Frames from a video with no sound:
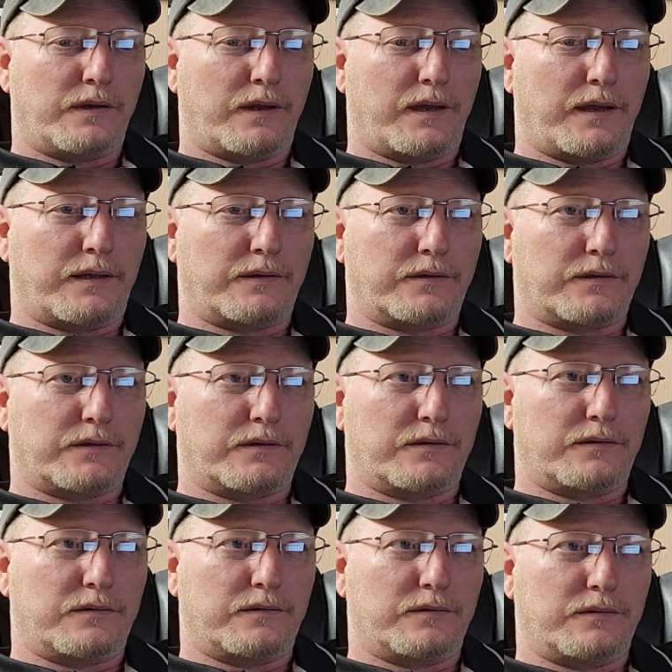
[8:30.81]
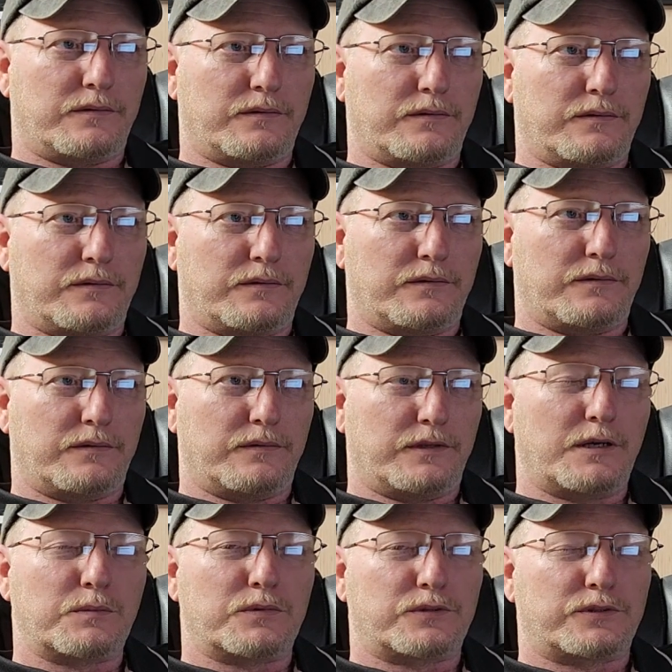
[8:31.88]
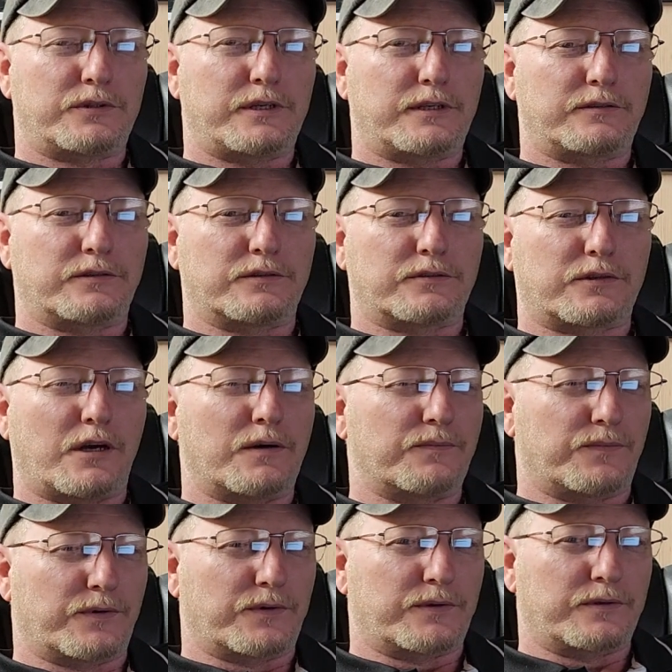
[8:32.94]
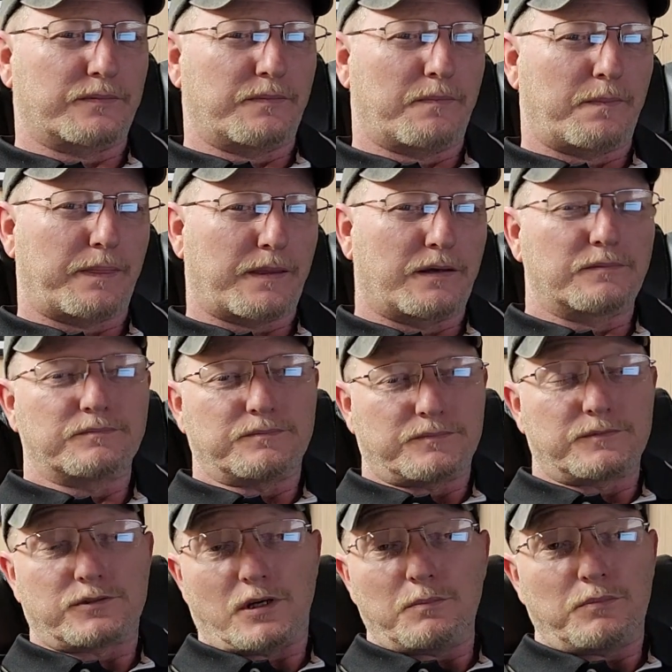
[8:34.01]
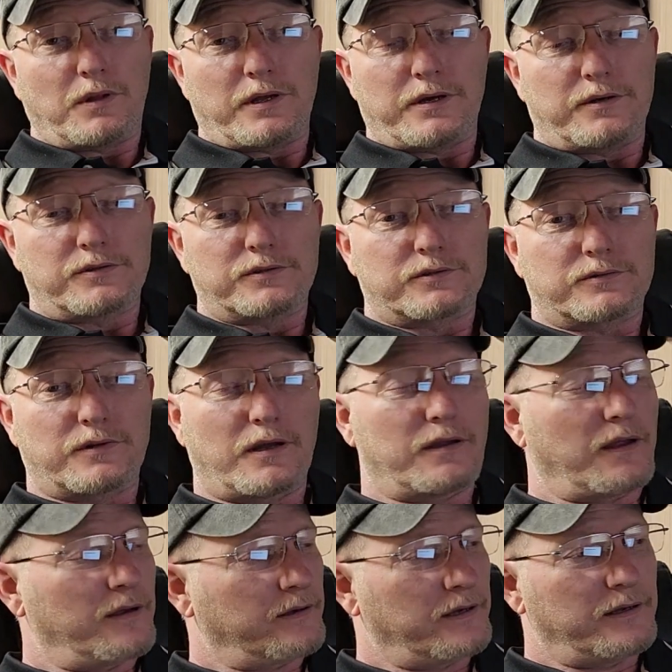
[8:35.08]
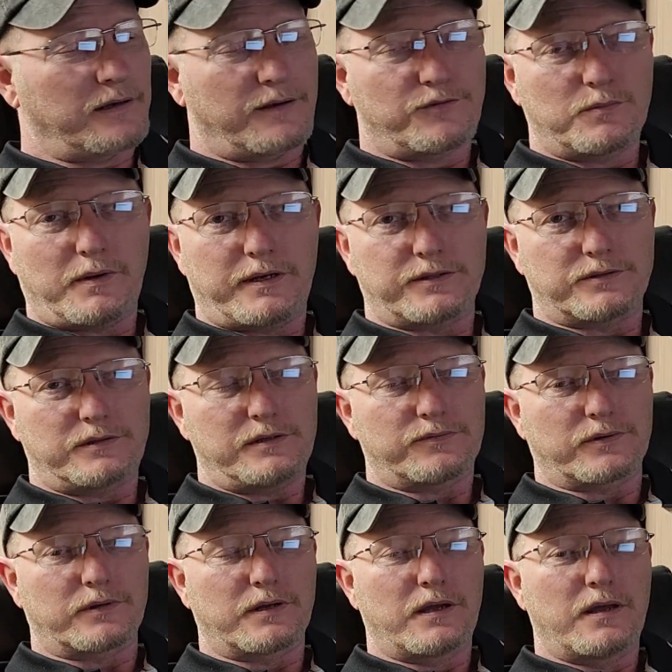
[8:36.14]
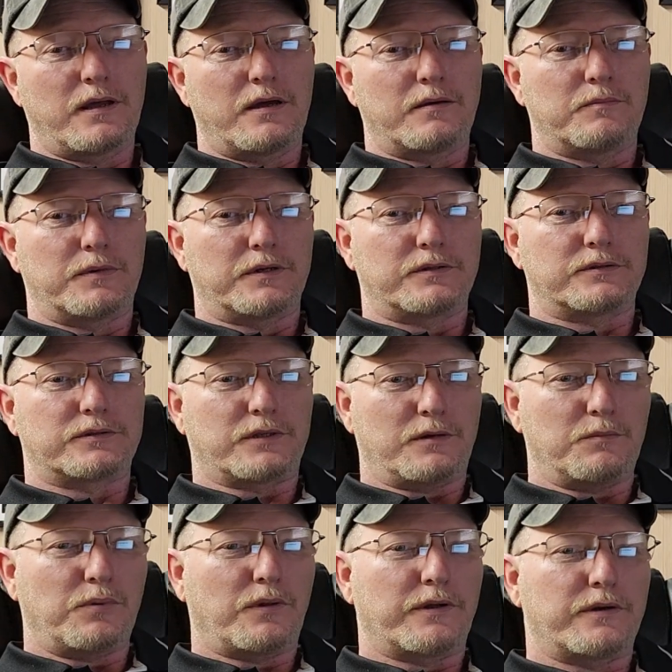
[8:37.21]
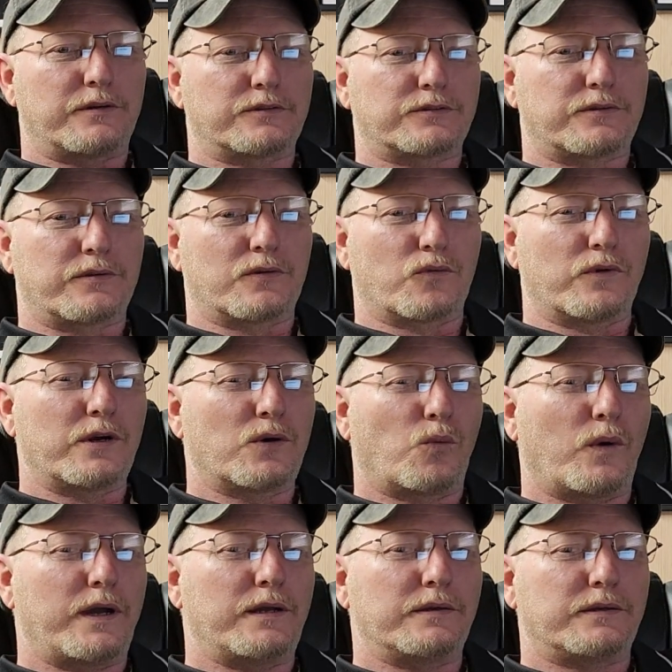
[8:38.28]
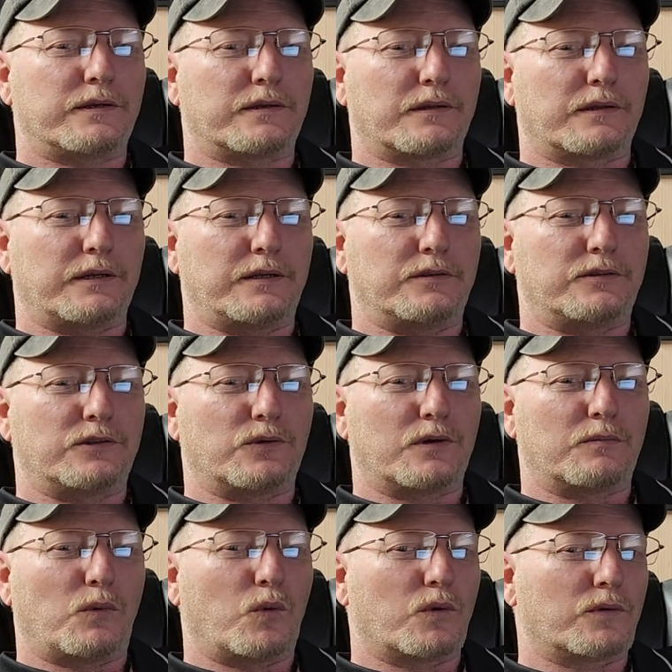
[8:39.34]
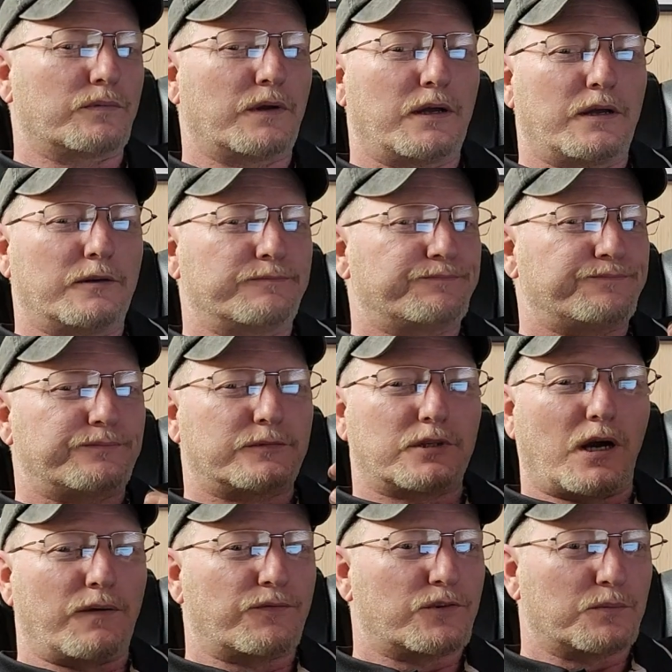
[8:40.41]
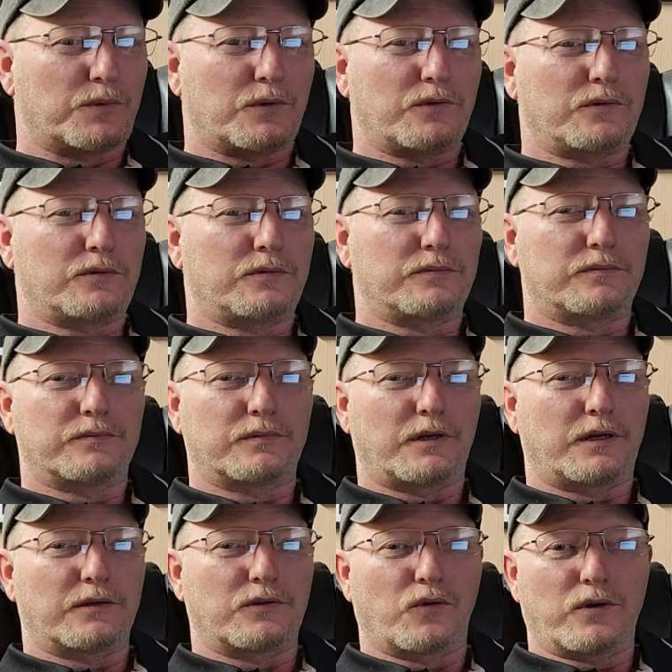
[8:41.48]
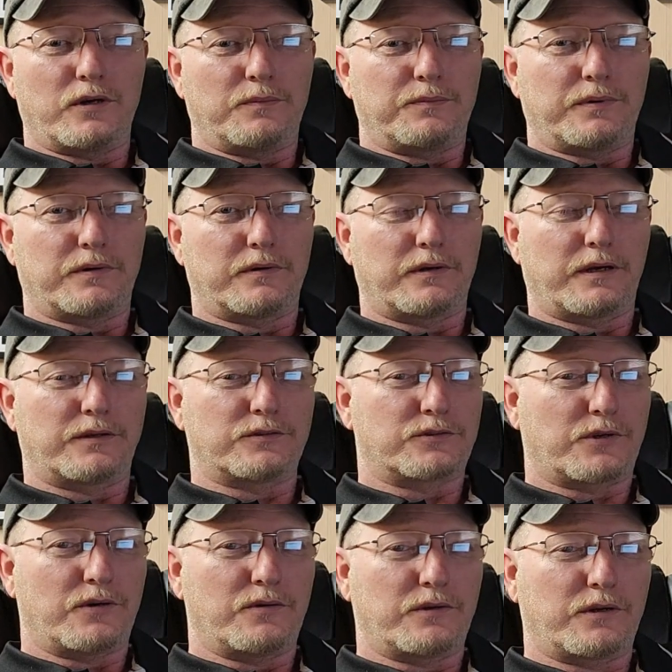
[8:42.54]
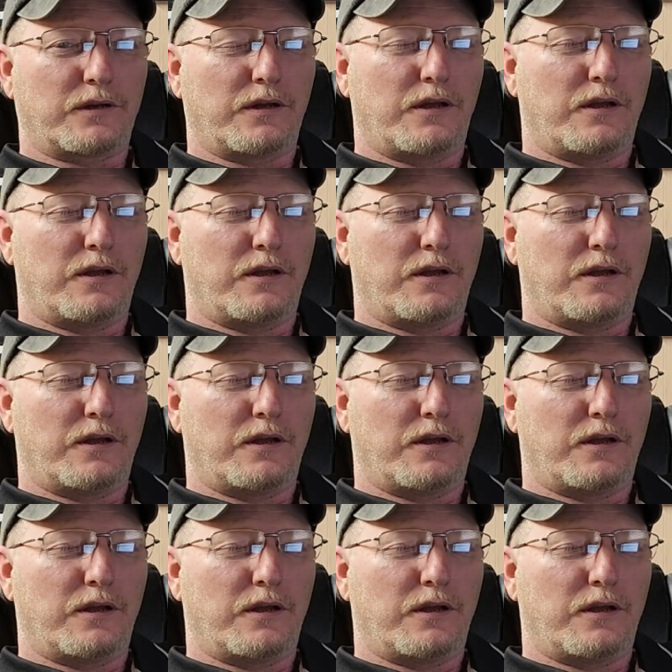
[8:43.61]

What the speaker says: And number 6 is comfort. Some players, again, everybody's different, but some players, the rear weight can lead to a more comfortable grip and stroke,